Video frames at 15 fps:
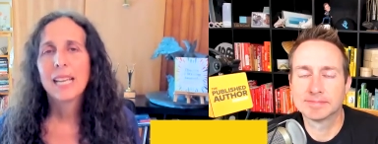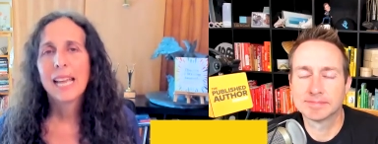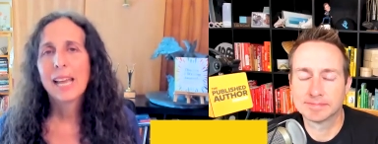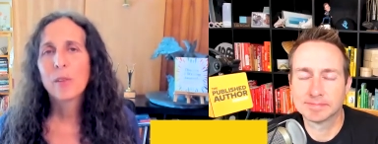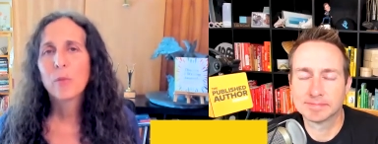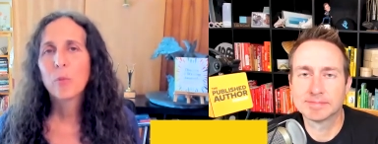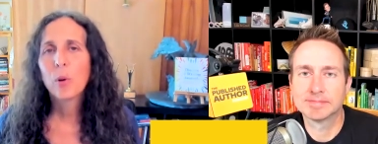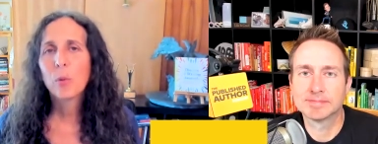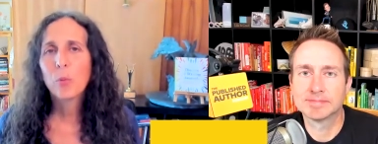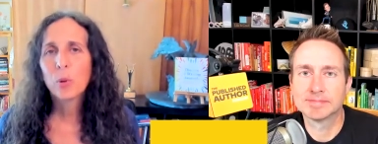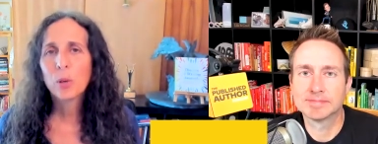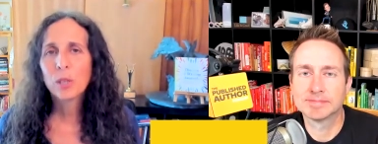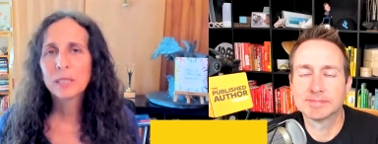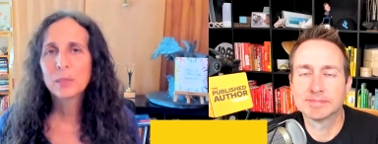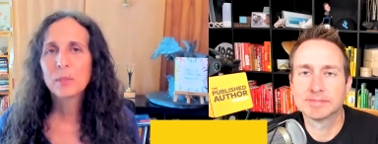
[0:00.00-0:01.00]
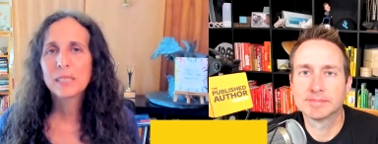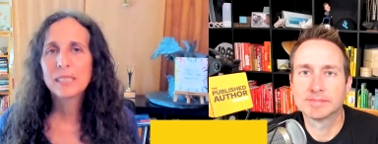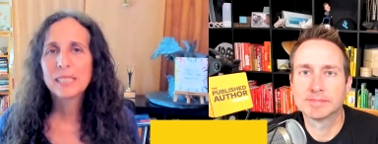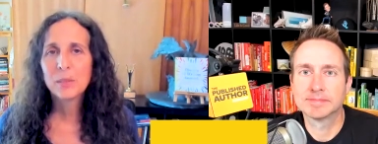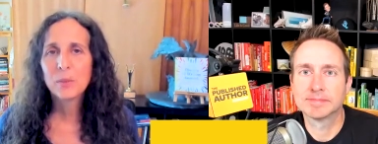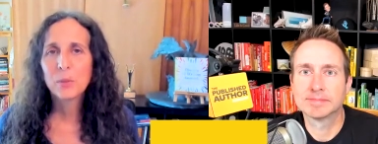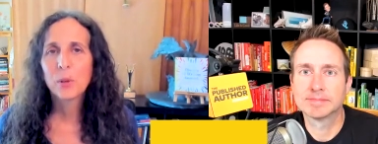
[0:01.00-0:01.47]
Speaker 1: and what worked and what
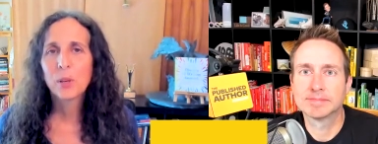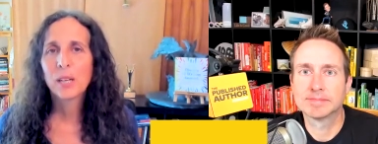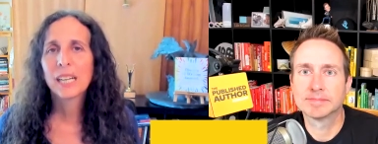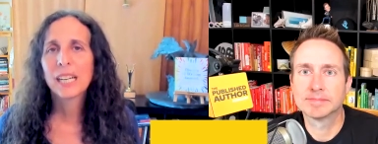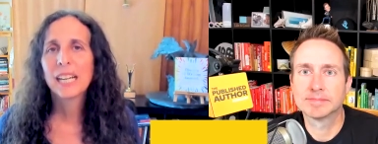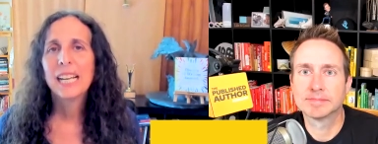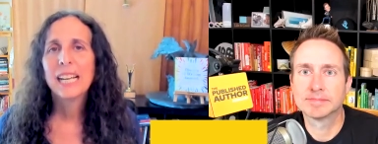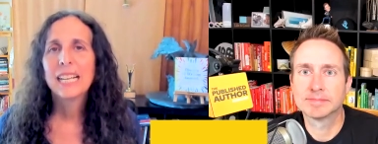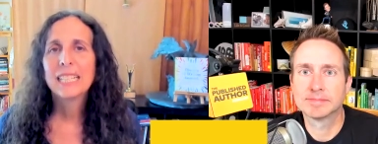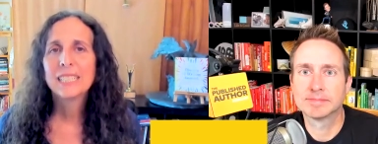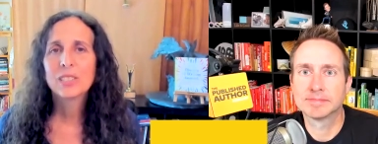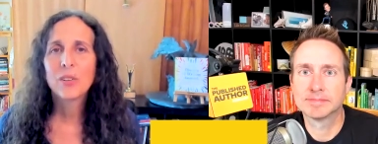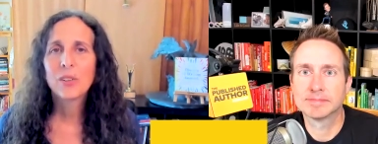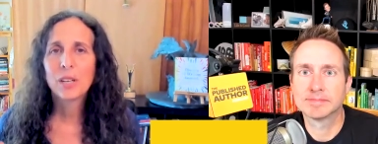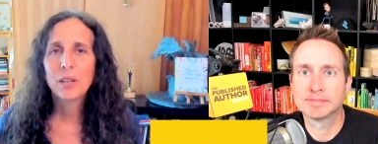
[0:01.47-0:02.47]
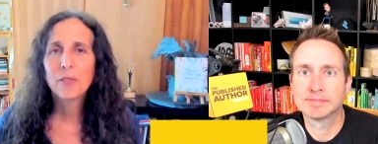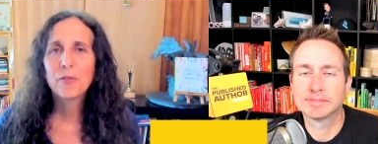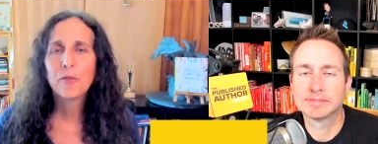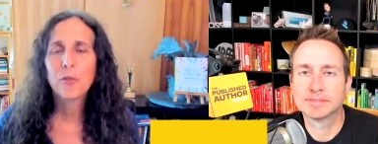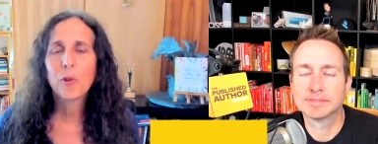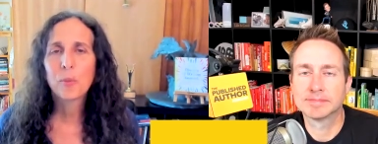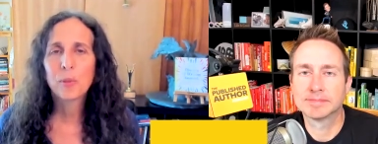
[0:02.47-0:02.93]
didn't work is going to
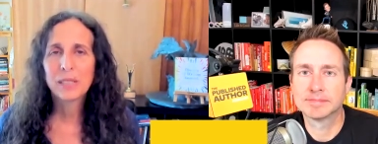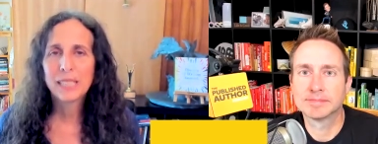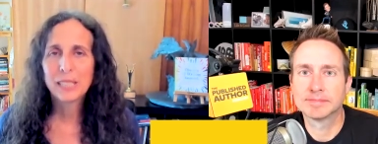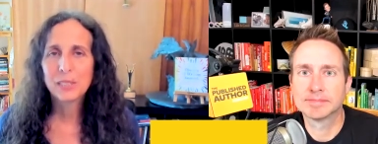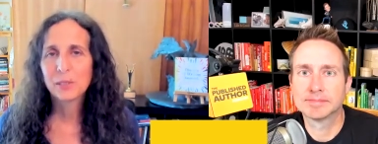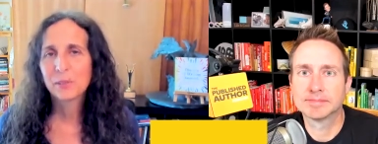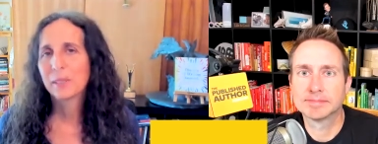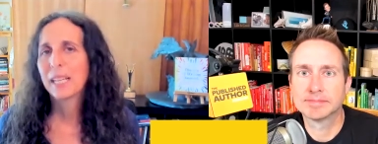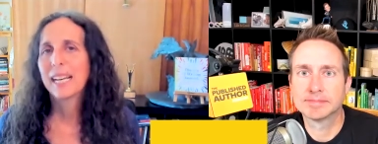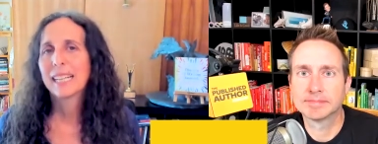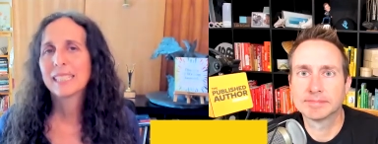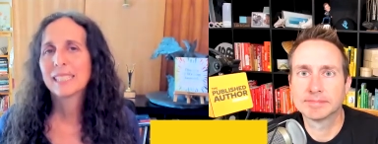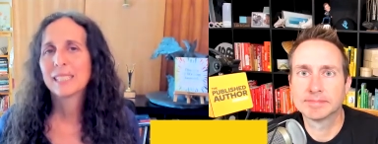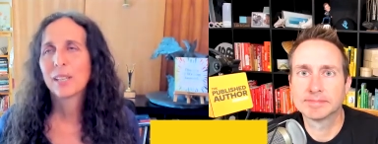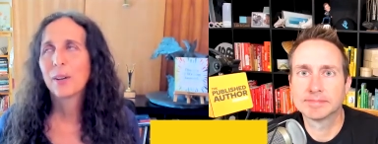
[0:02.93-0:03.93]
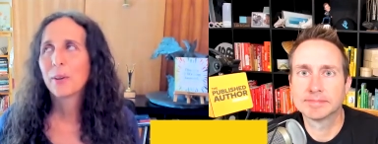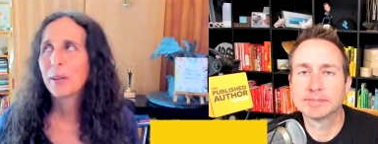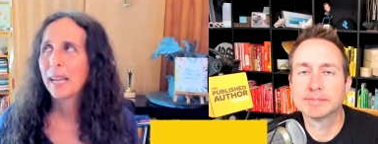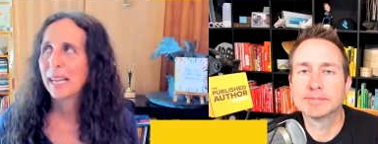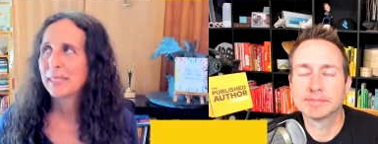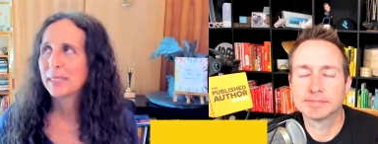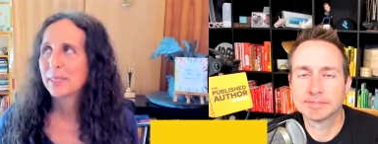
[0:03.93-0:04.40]
inform what they do next.
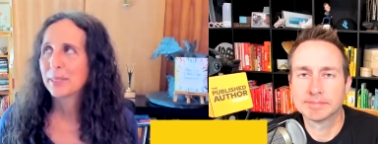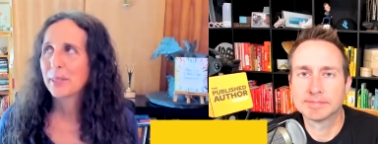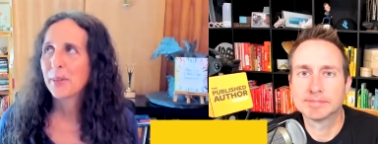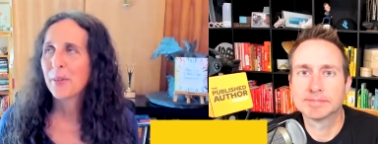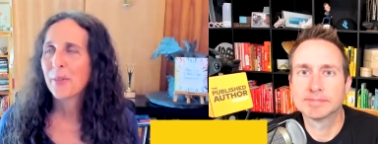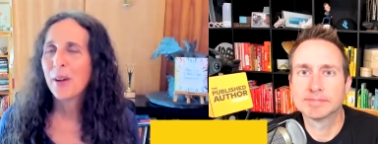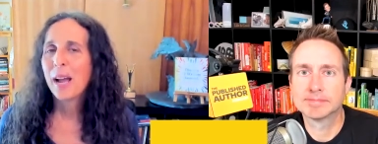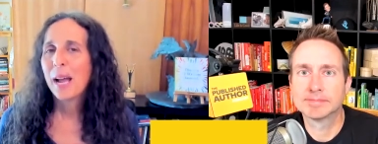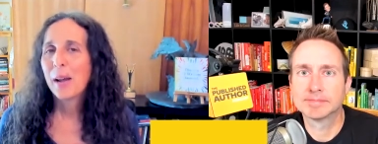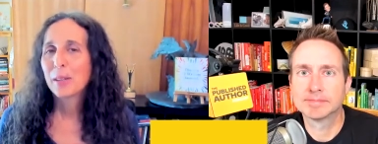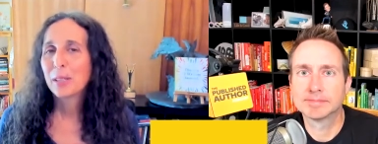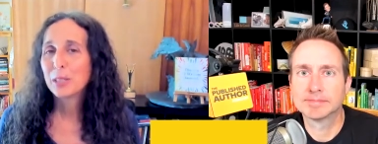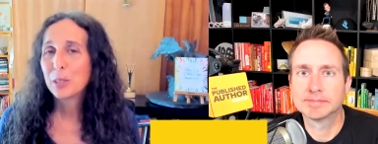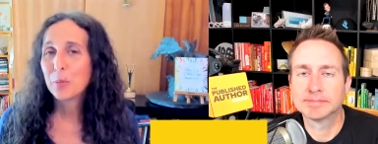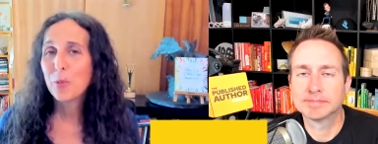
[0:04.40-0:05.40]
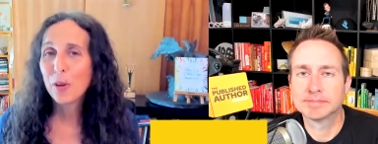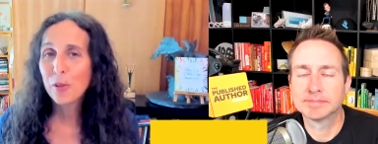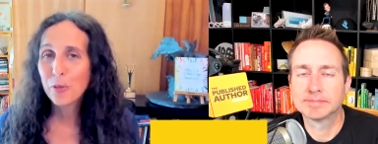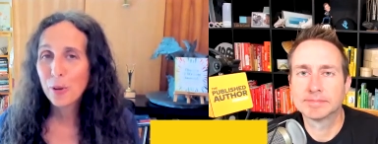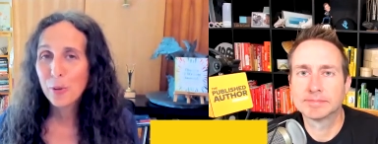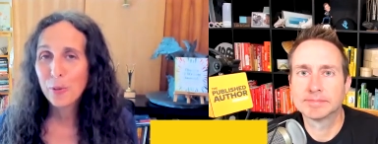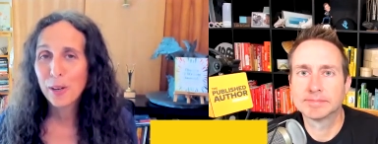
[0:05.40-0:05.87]
Okay, so I'm going to do more of
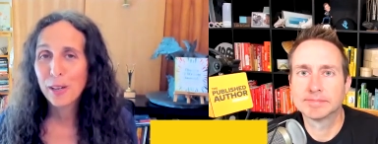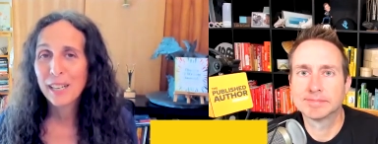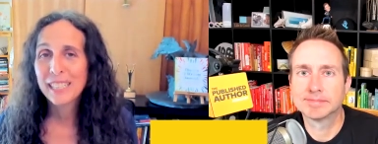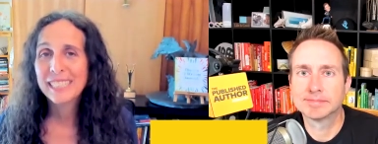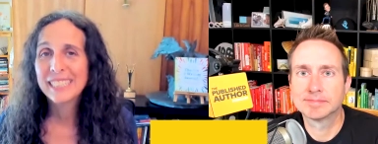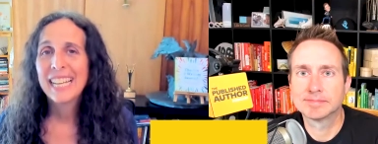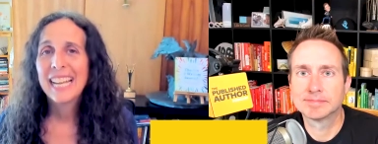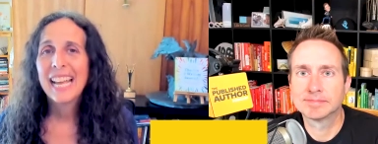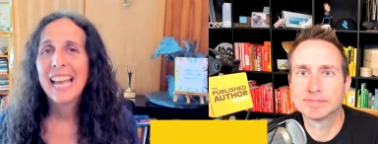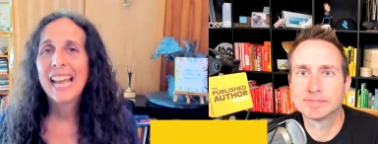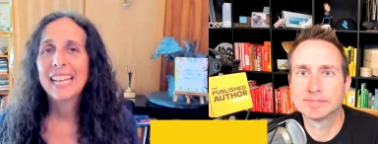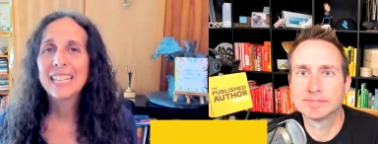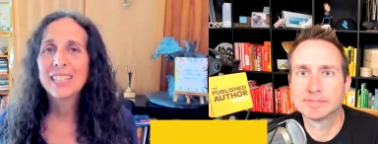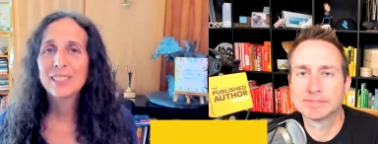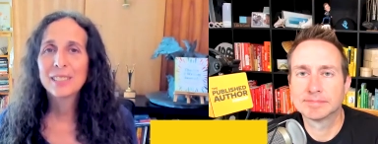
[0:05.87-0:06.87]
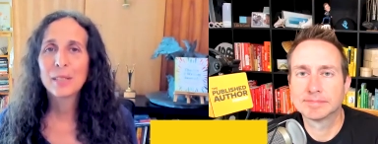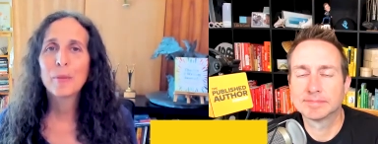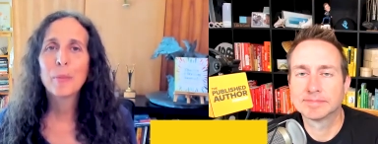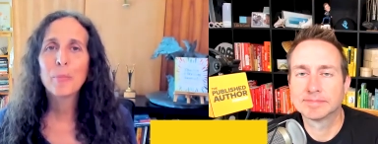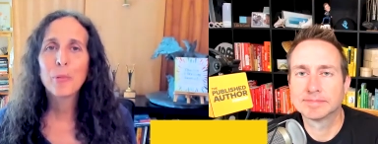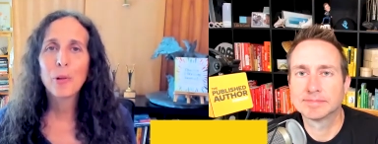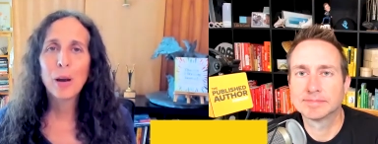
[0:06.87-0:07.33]
what worked. And here's how
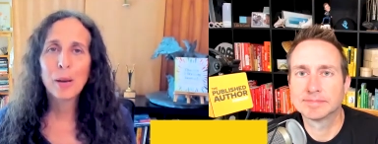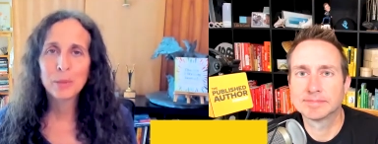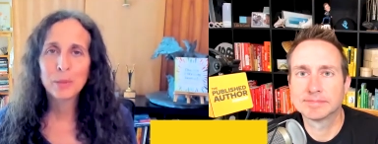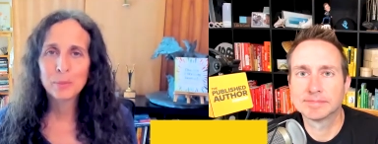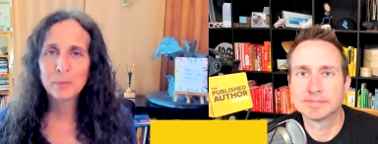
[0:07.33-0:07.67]
I problem